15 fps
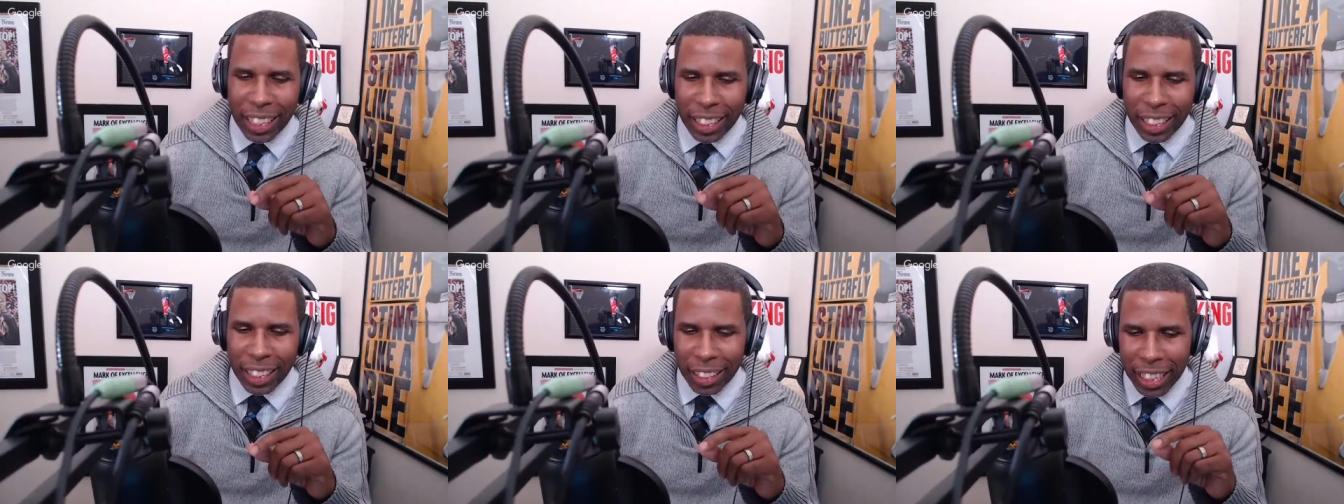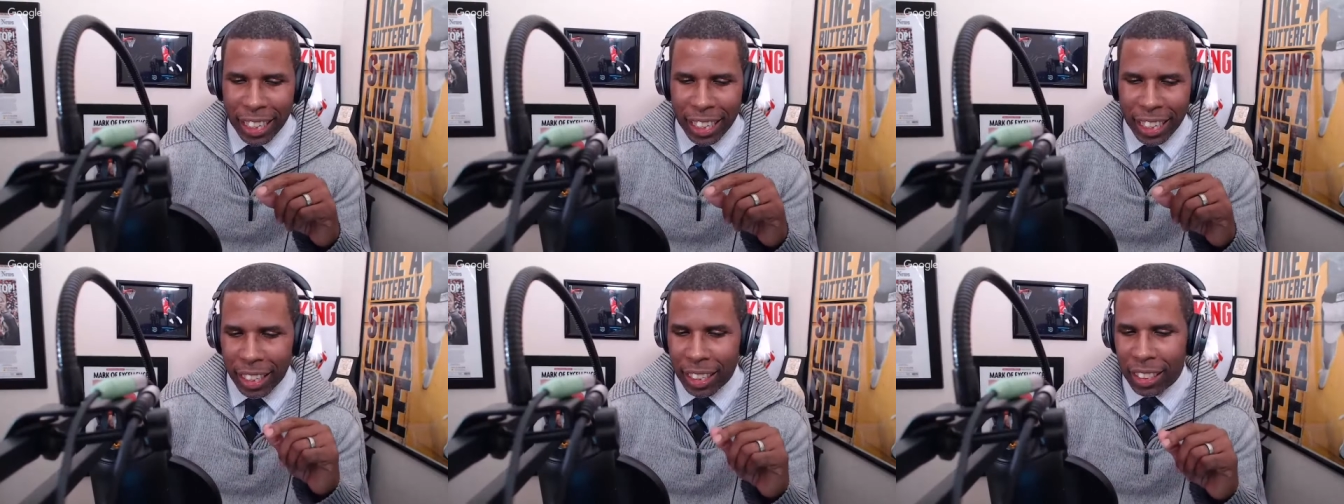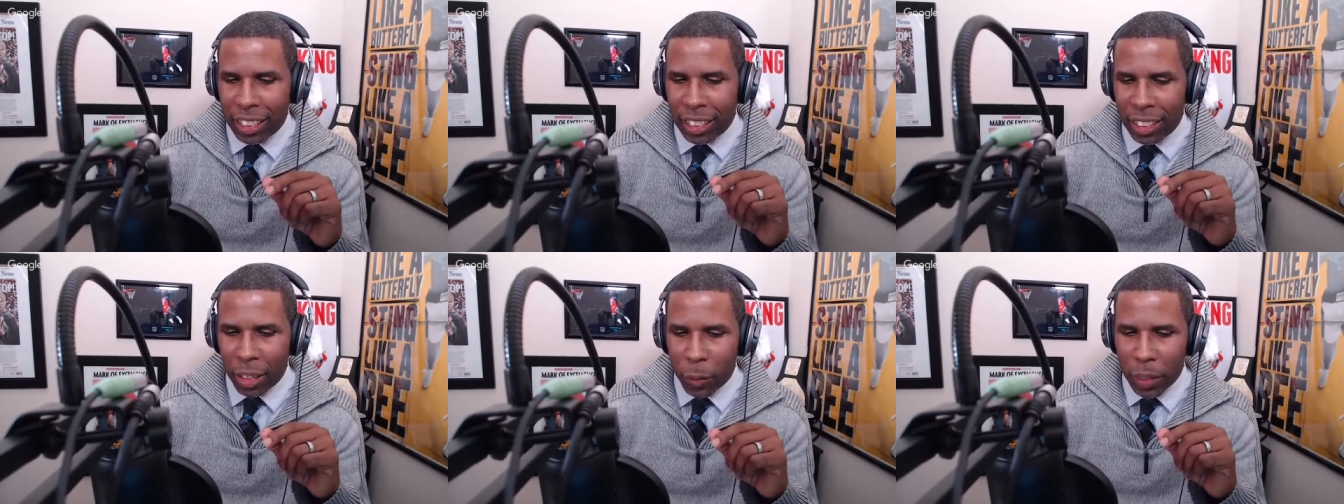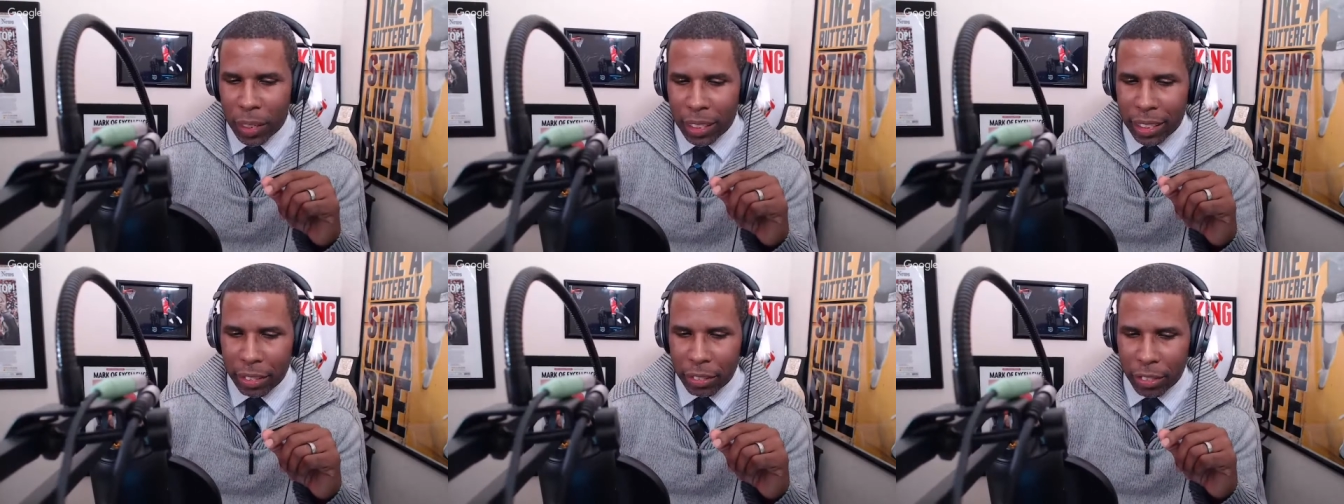say. It is
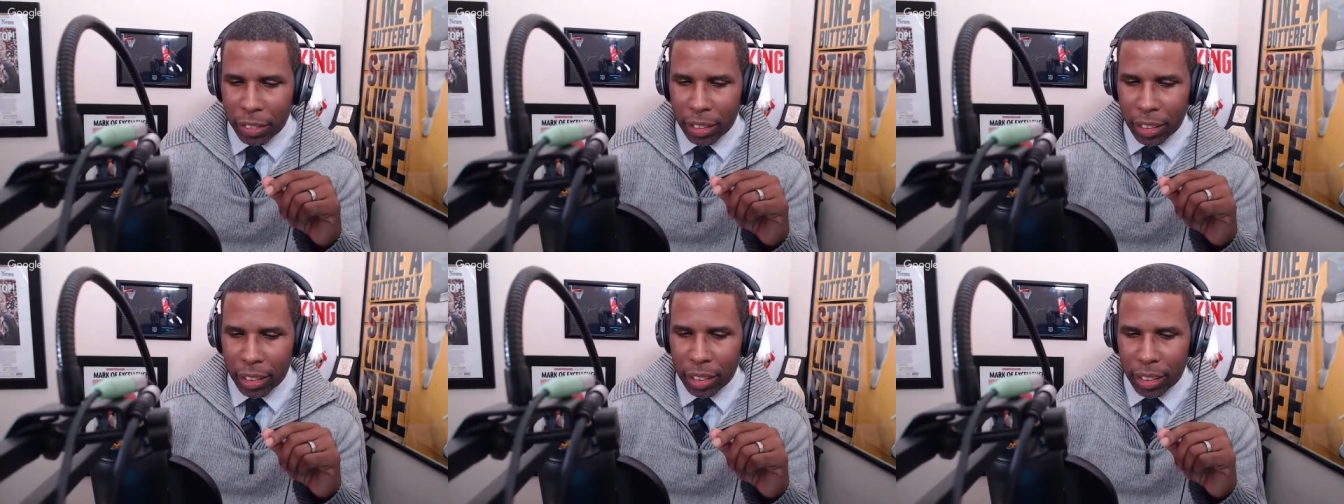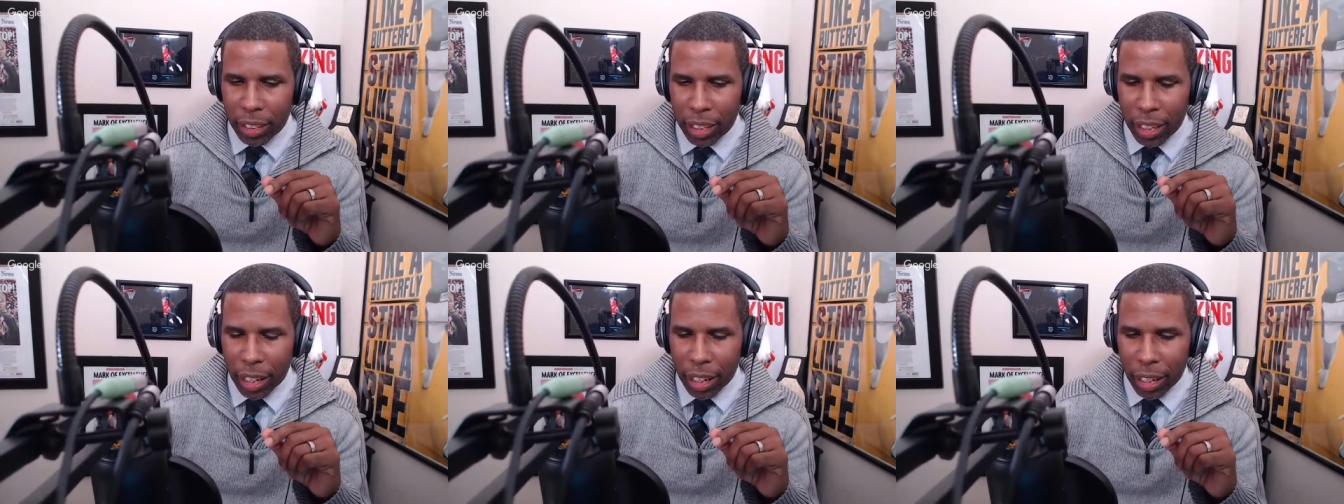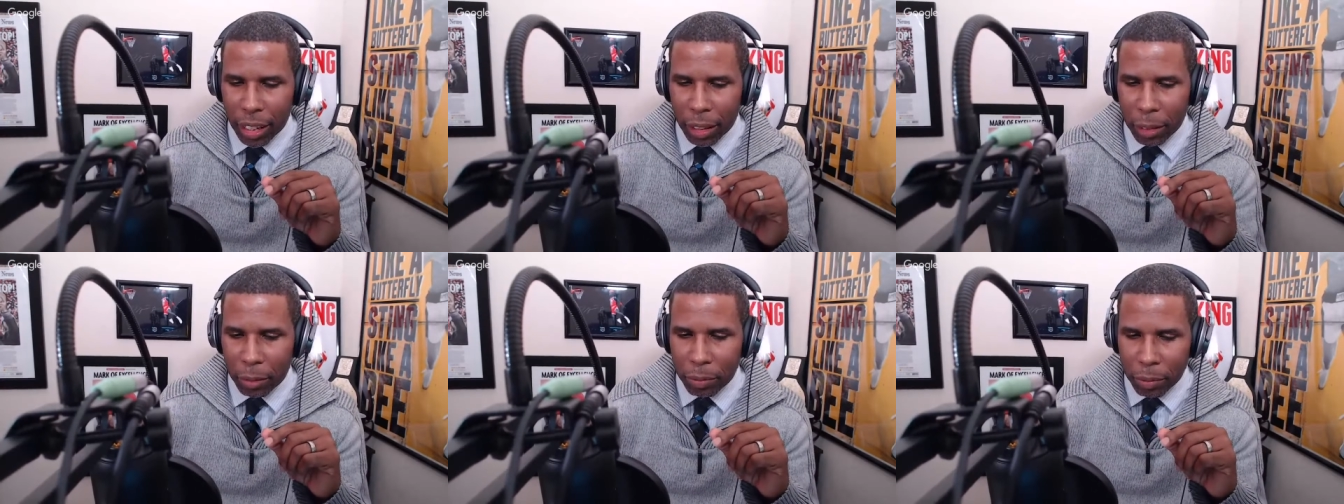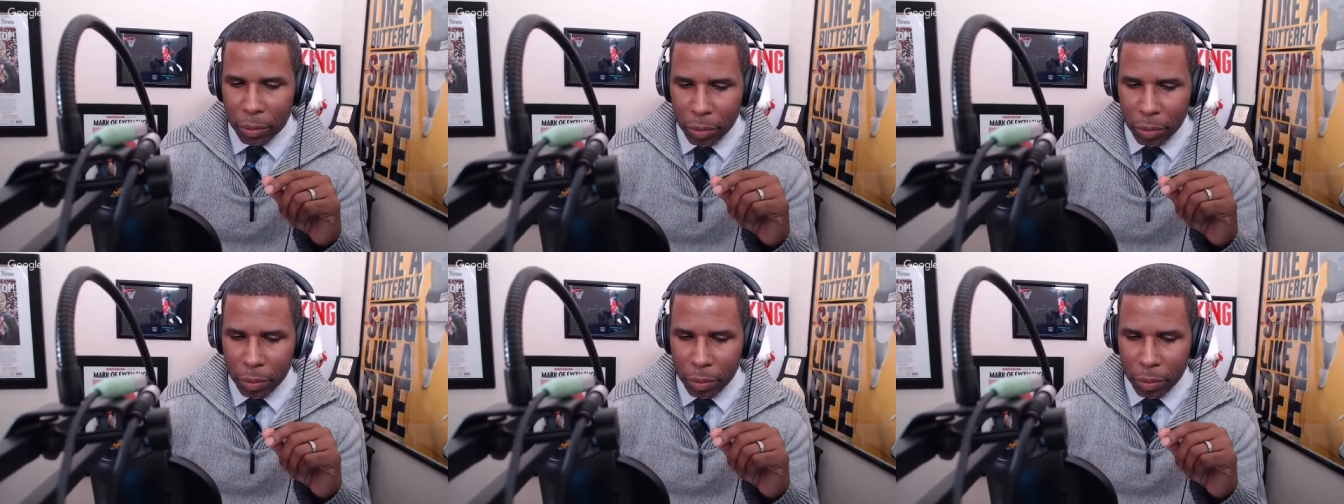somewhat different. And